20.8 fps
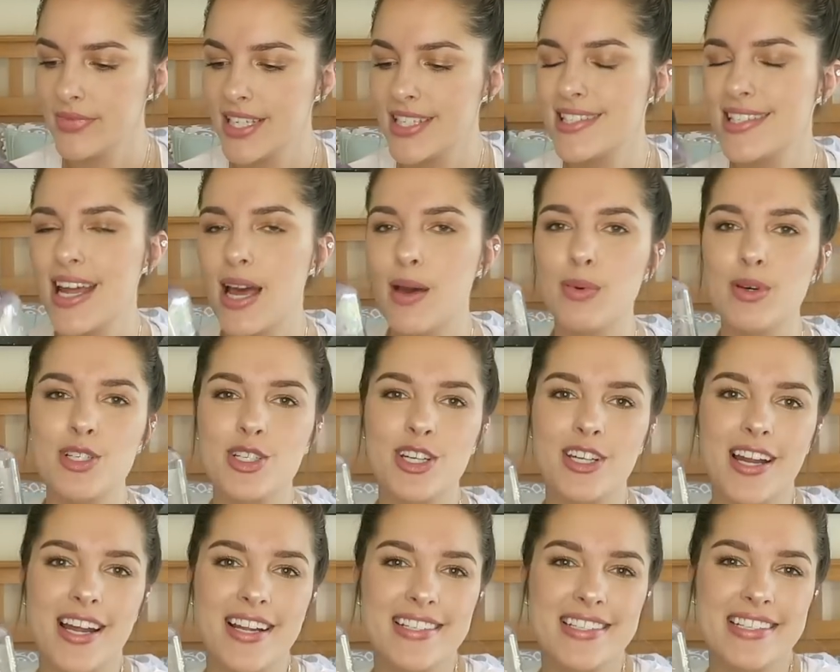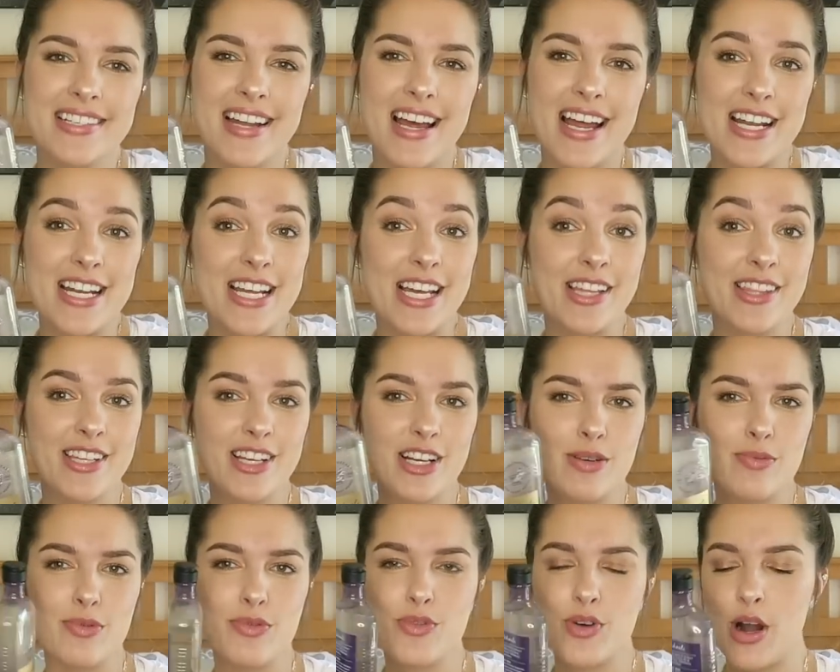Established in 1990, the
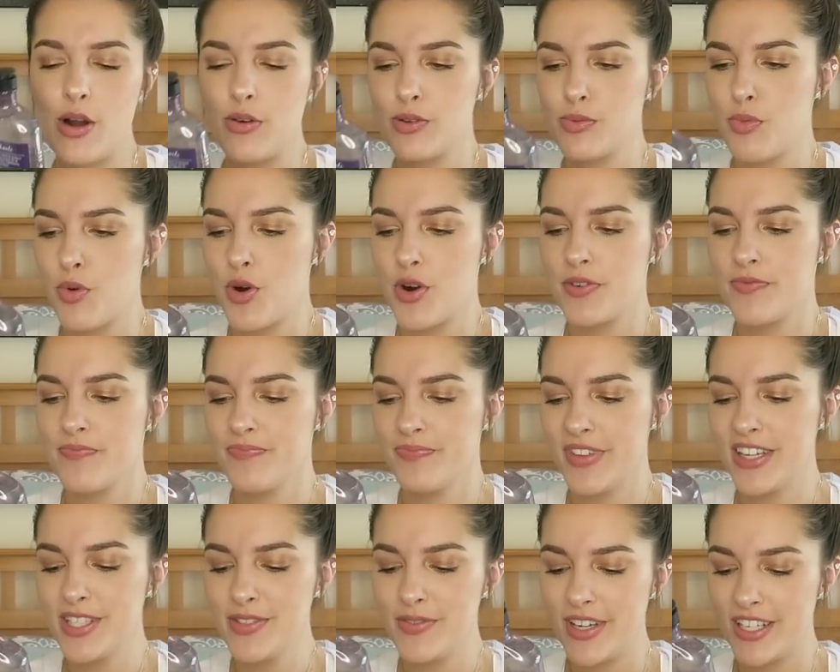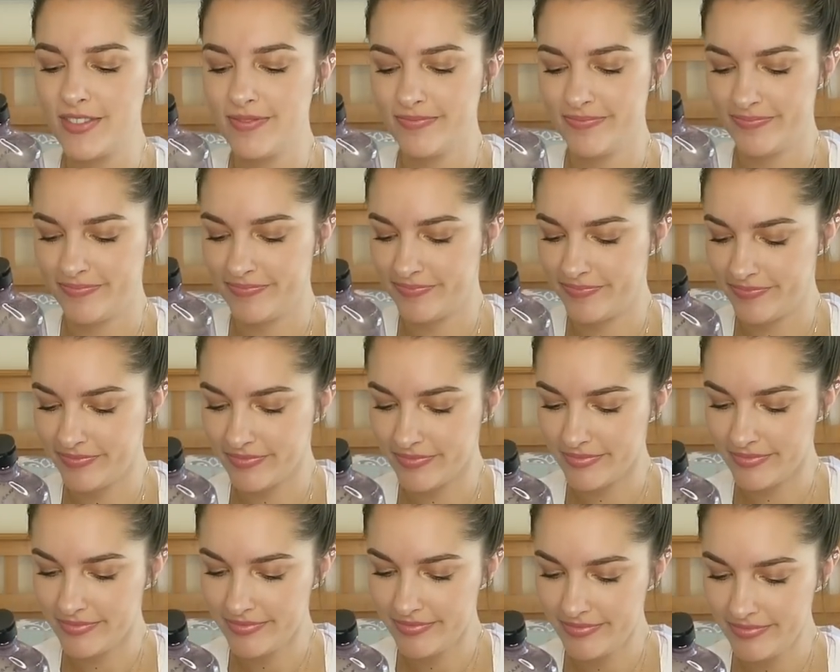year before I was born. That's fun.
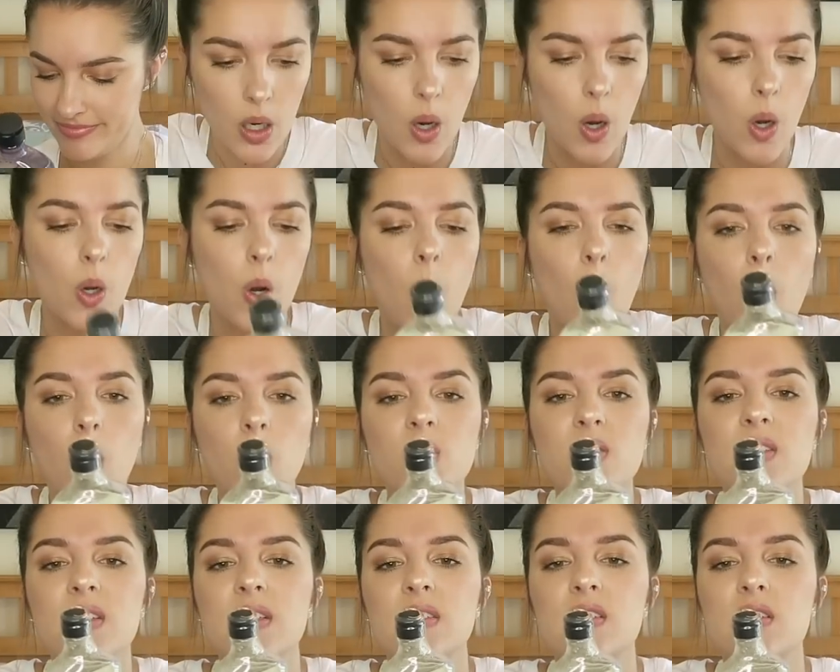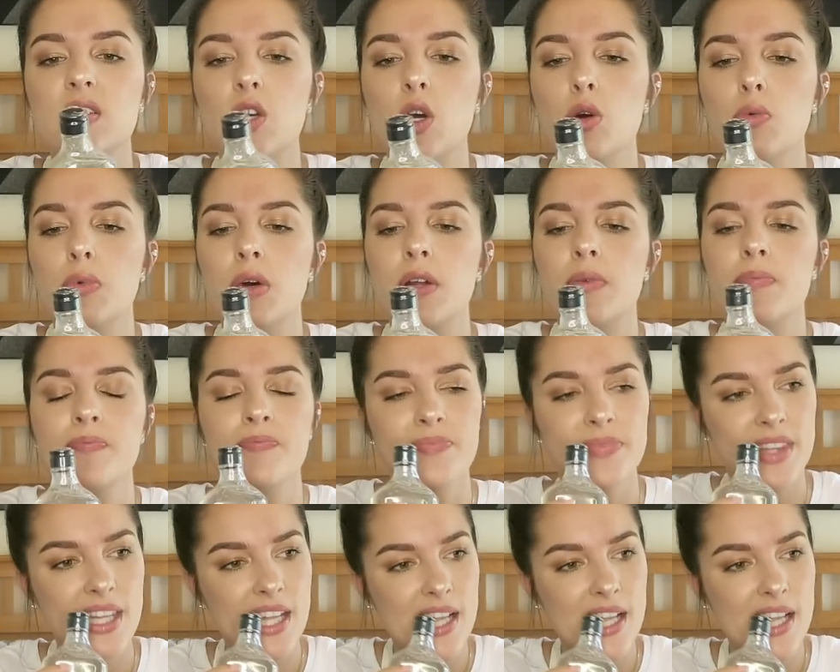Comps gets it open.